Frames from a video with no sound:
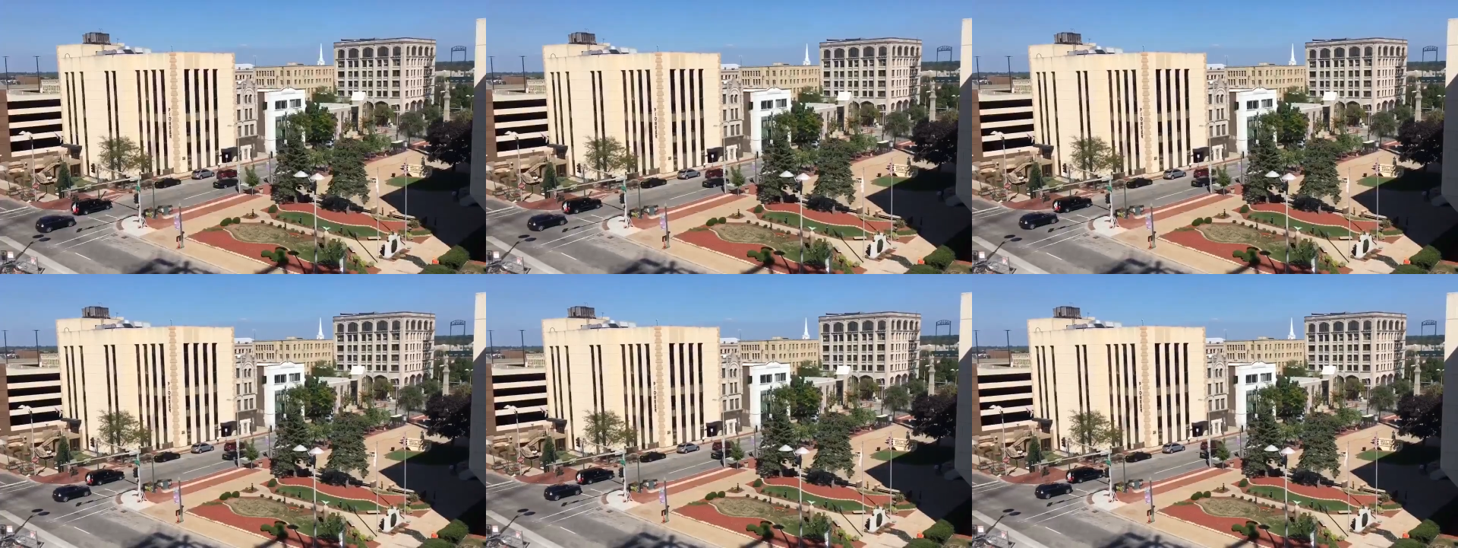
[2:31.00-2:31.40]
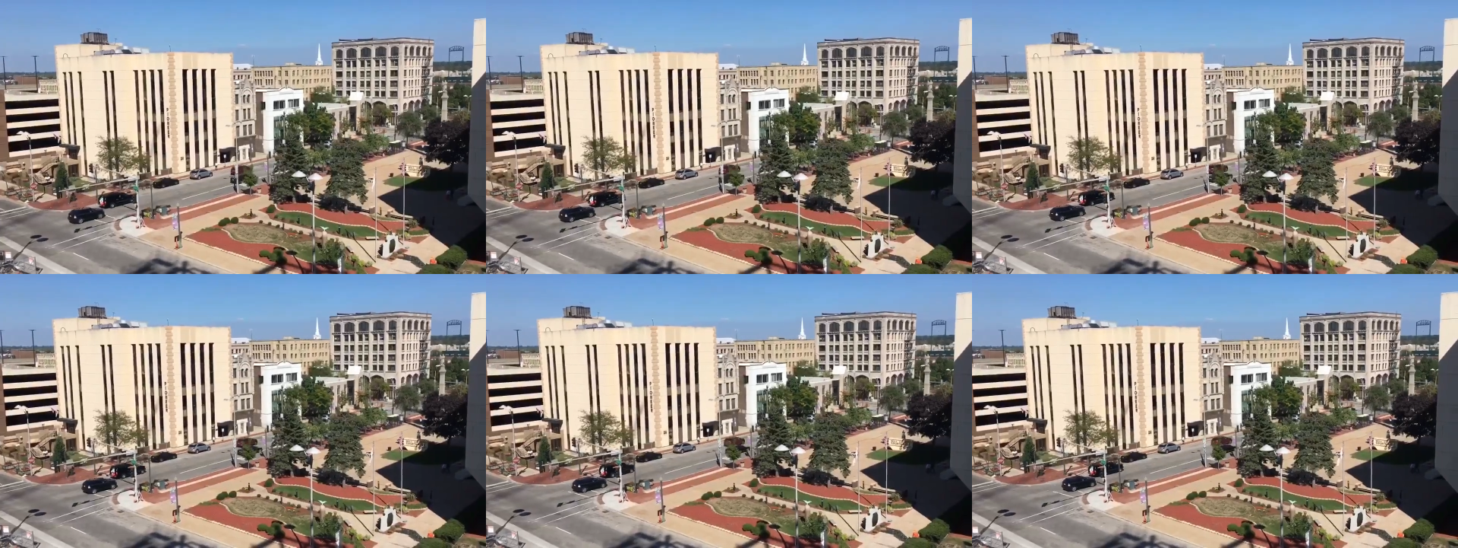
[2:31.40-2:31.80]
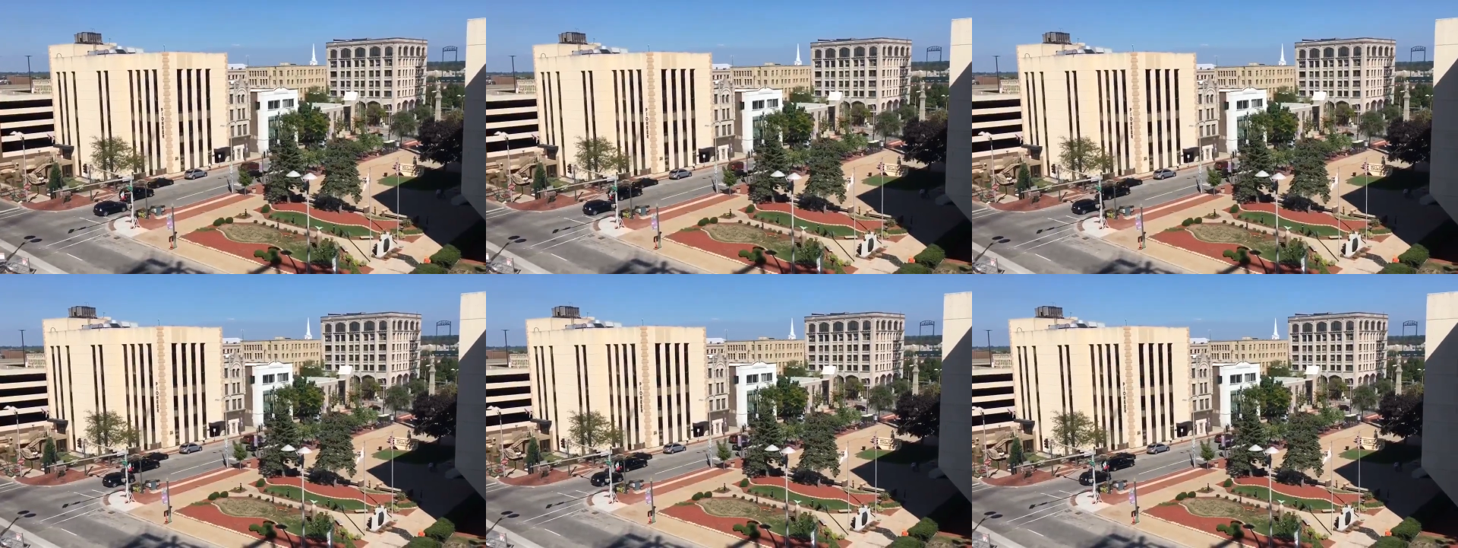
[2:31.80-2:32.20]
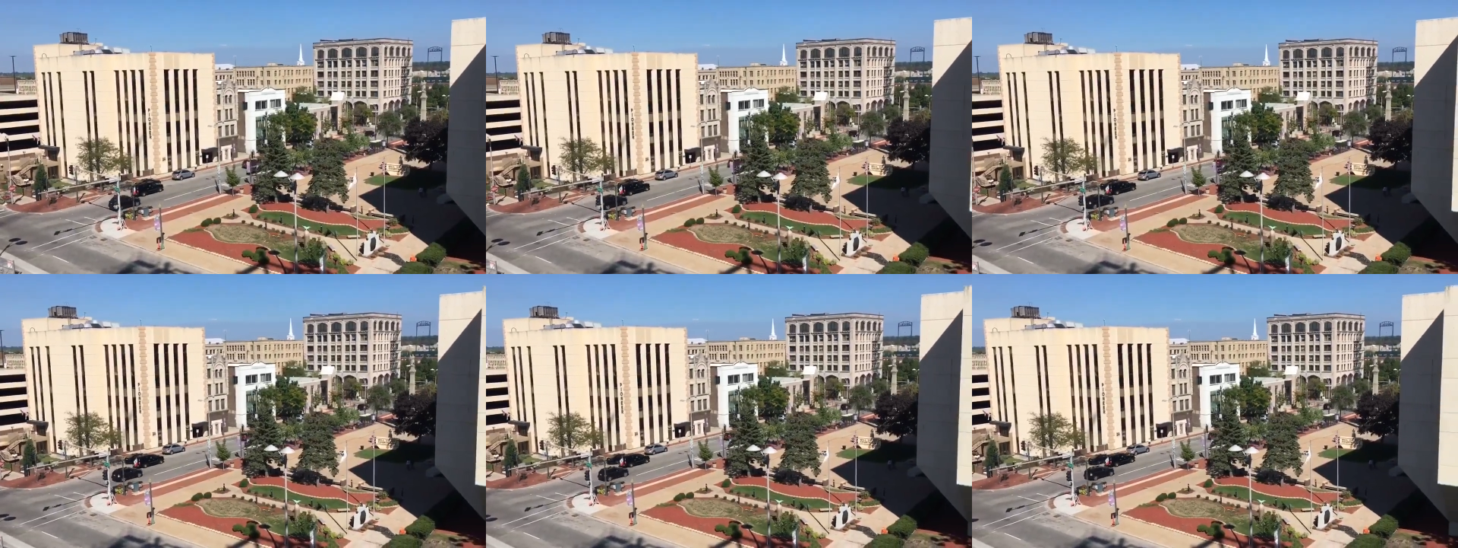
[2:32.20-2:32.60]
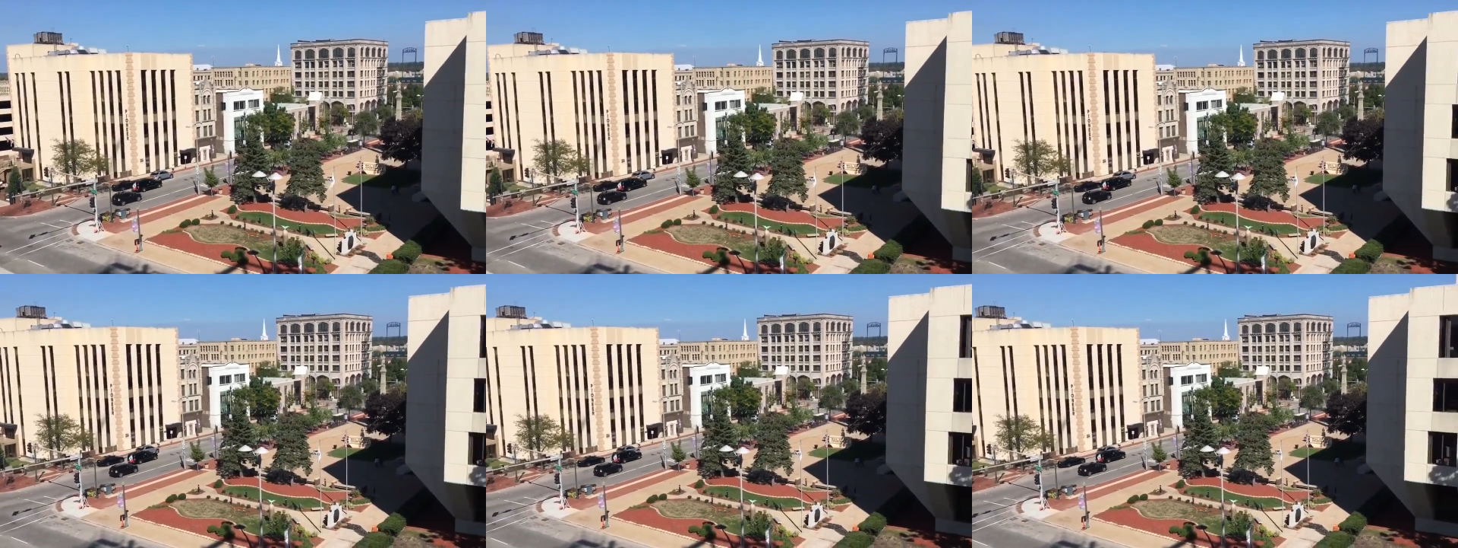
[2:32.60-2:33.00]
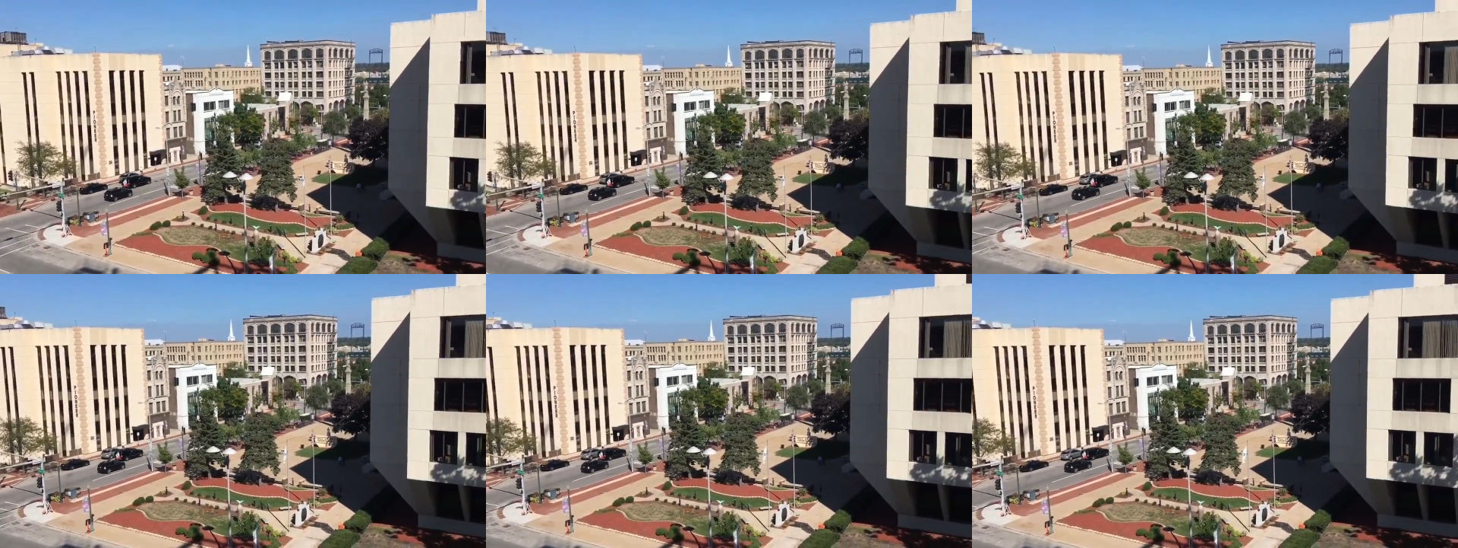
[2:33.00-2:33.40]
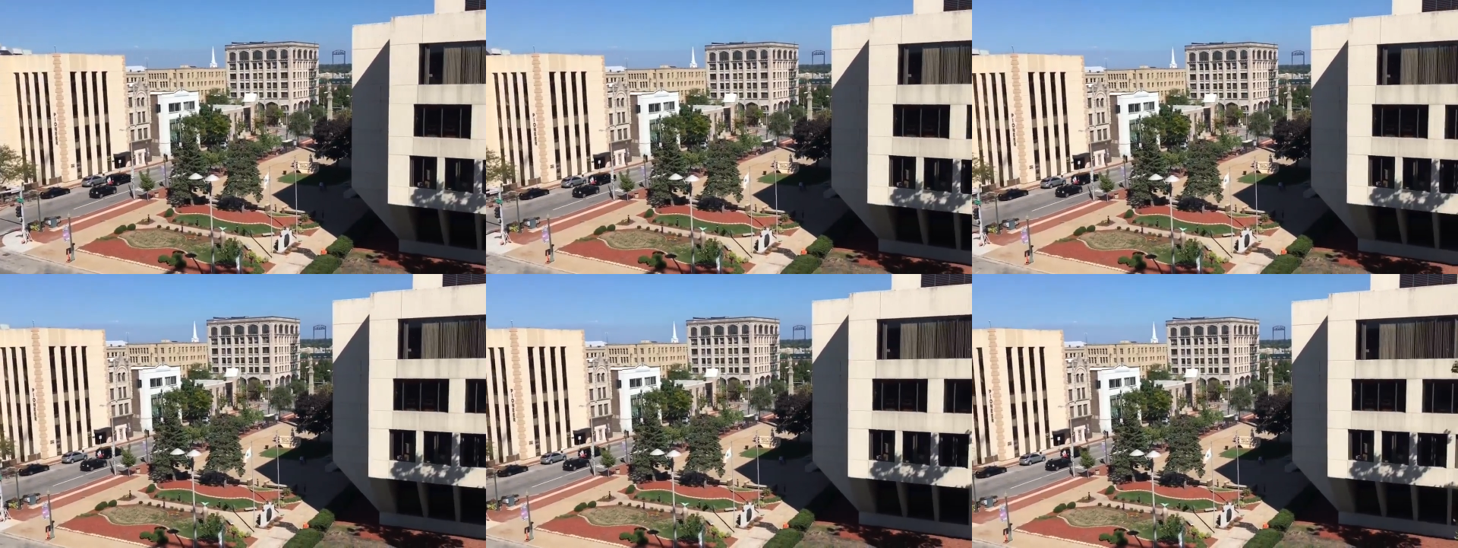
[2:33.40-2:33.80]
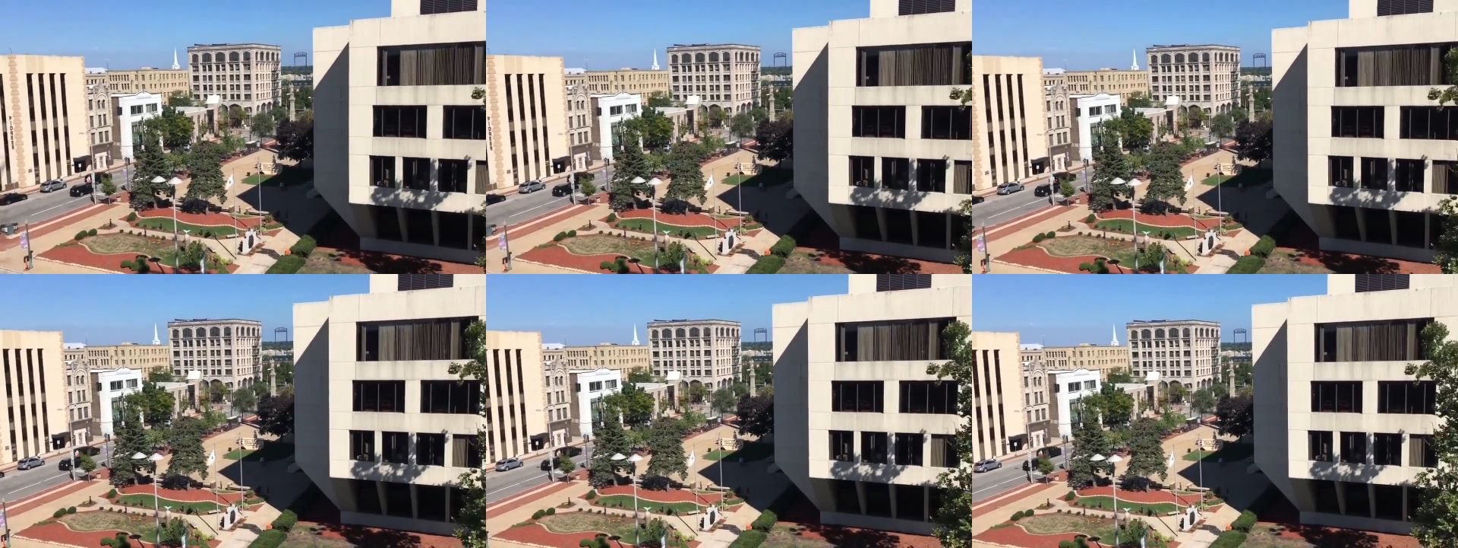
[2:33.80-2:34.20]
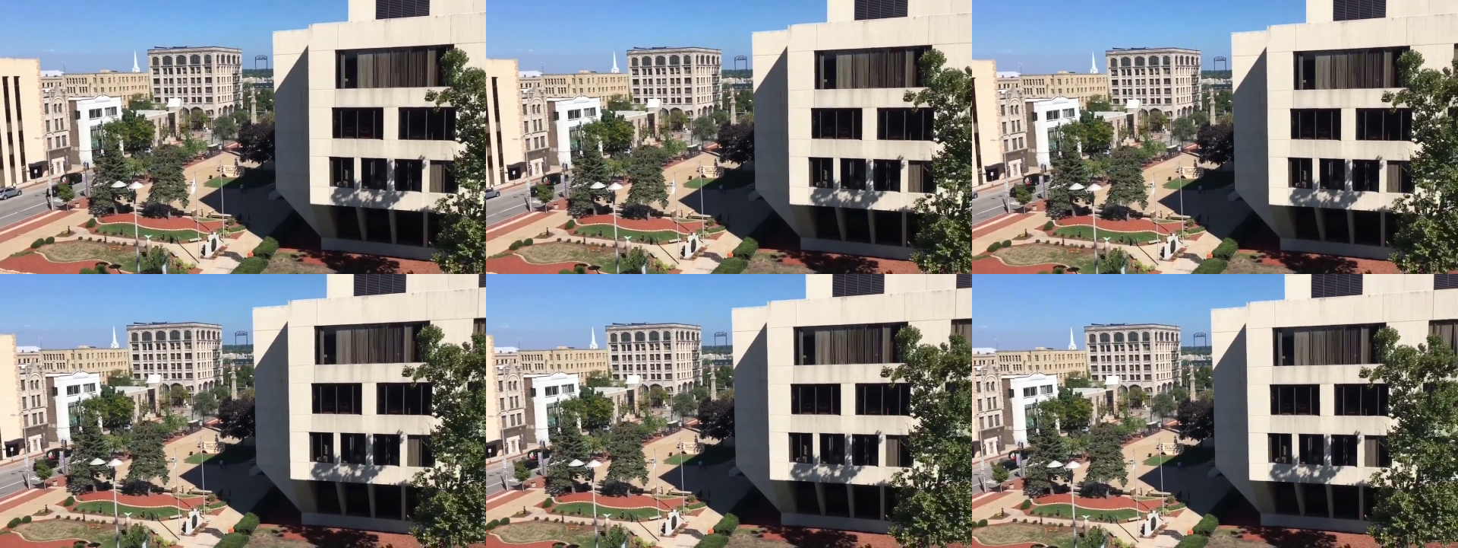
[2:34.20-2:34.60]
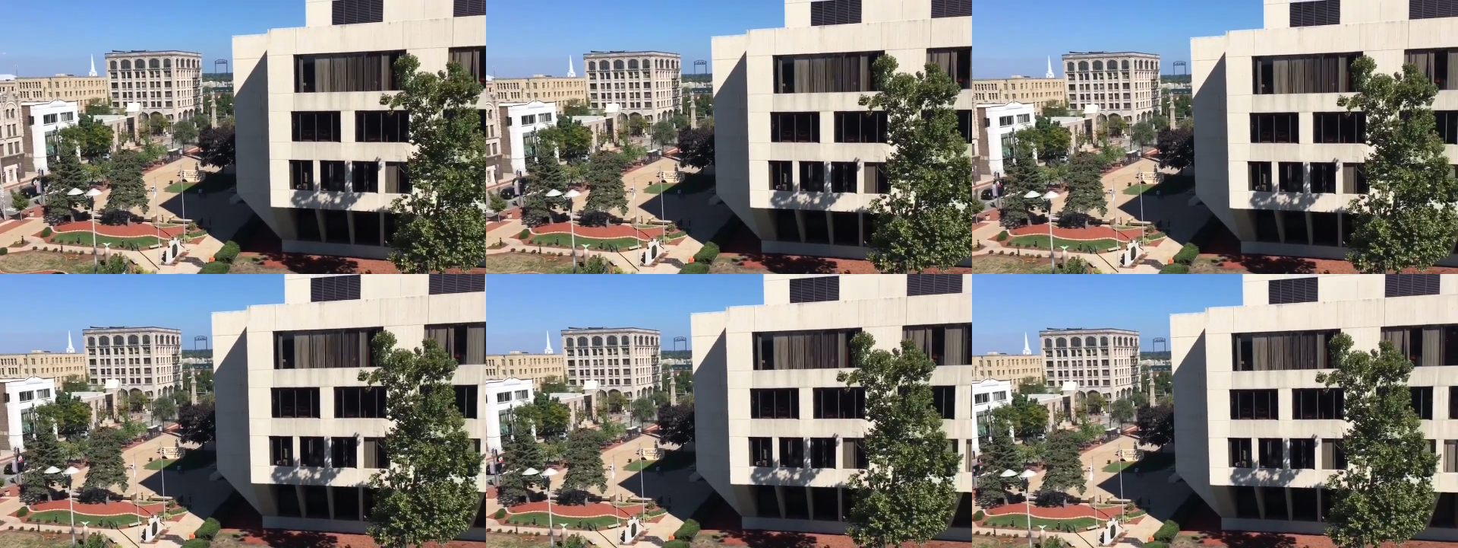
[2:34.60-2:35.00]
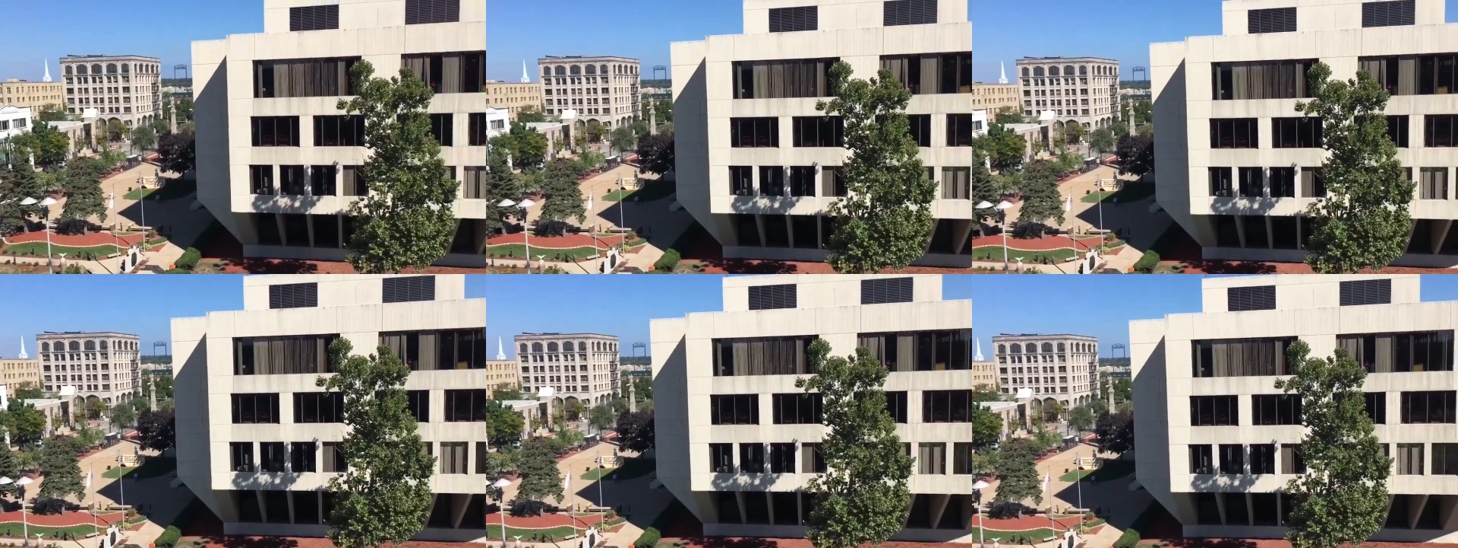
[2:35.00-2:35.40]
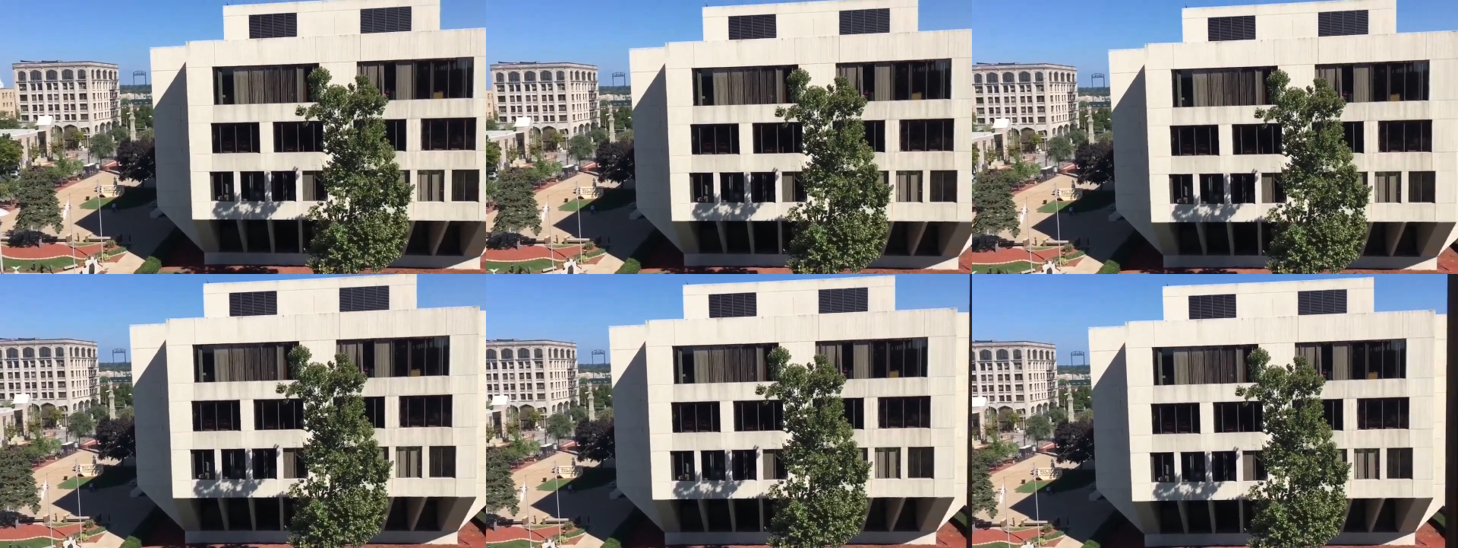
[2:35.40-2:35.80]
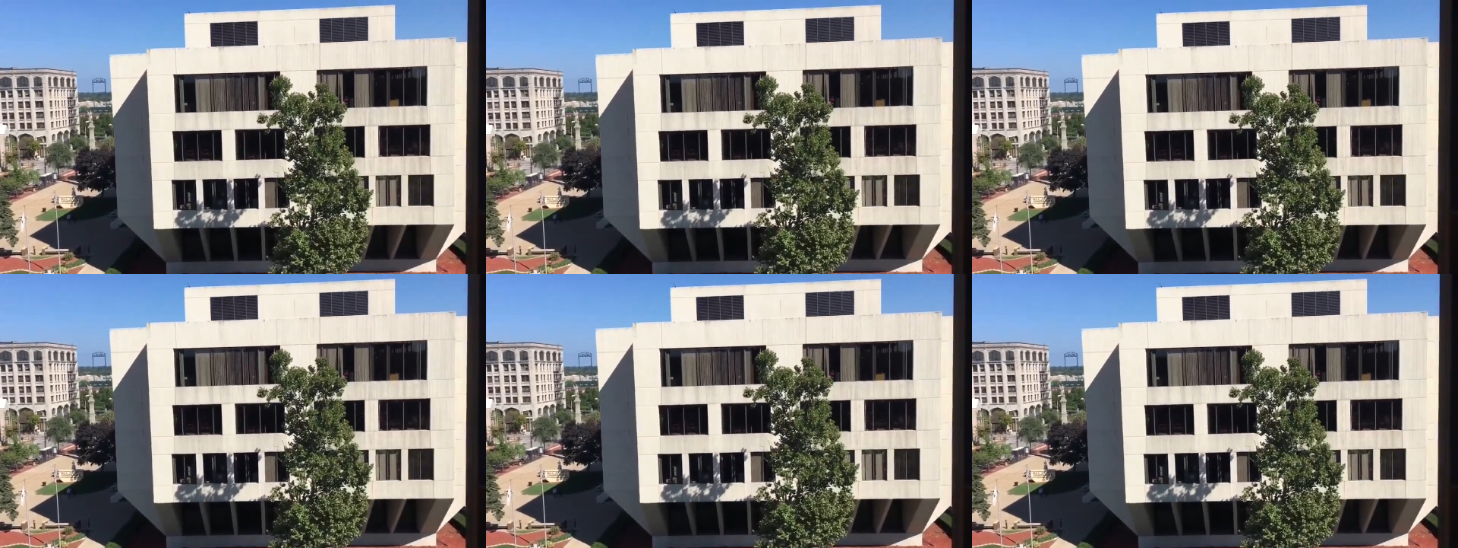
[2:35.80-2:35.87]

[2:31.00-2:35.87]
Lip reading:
Nobody's mouth can be seen.